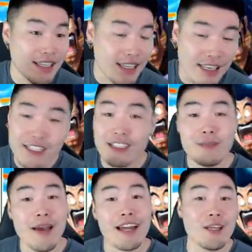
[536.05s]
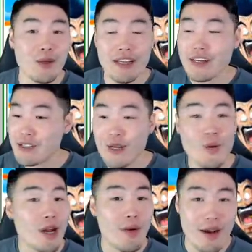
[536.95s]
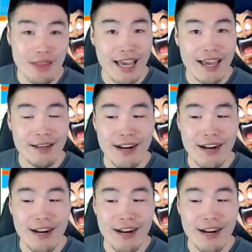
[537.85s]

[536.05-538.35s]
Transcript: he's just a bad unit. There's no way around that.